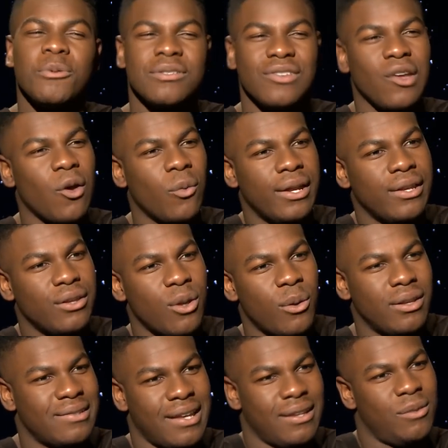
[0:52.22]
wants to go in knowing
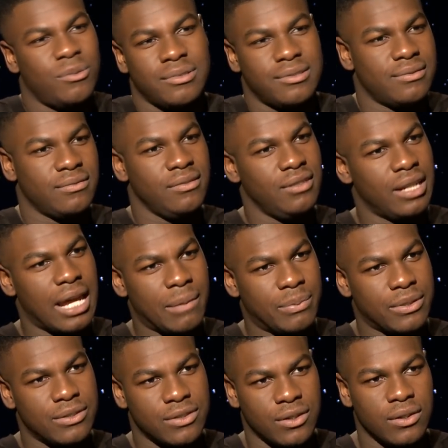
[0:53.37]
exactly what's gonna
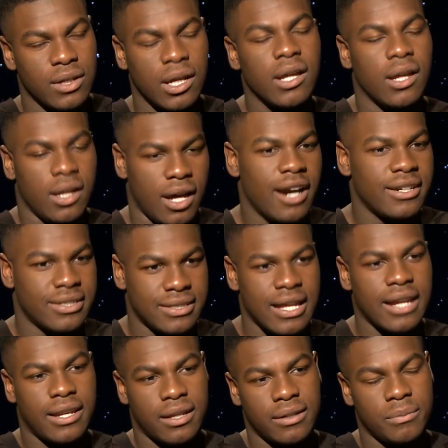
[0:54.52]
happen, so I
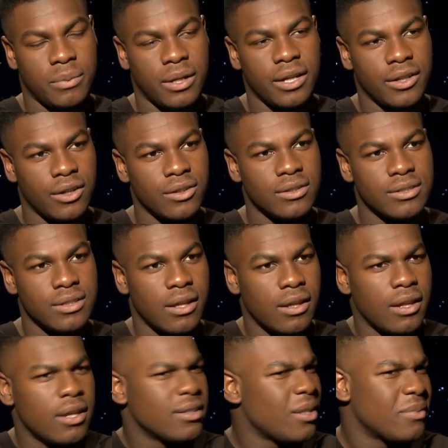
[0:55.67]
understand it. But you know,
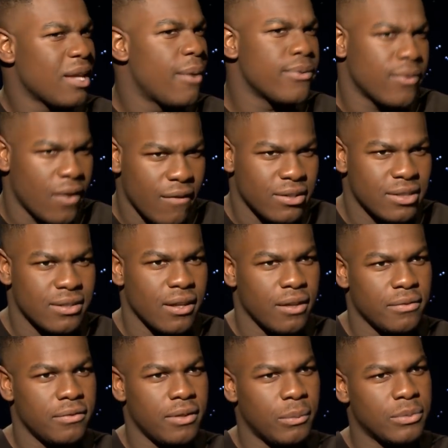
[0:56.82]
sometimes with other stuff,
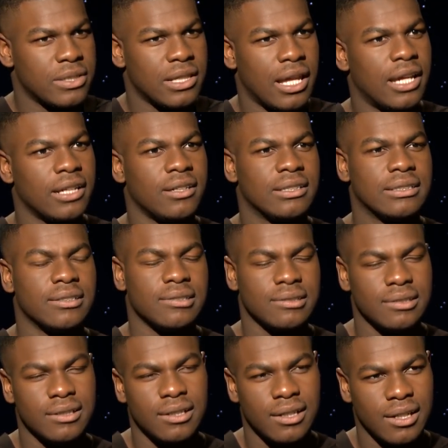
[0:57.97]
I'm just like, oh,
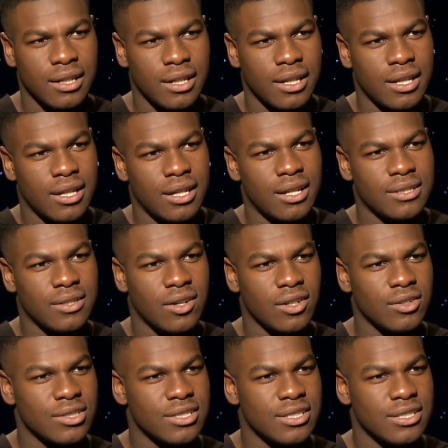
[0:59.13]
come on. It's hard not to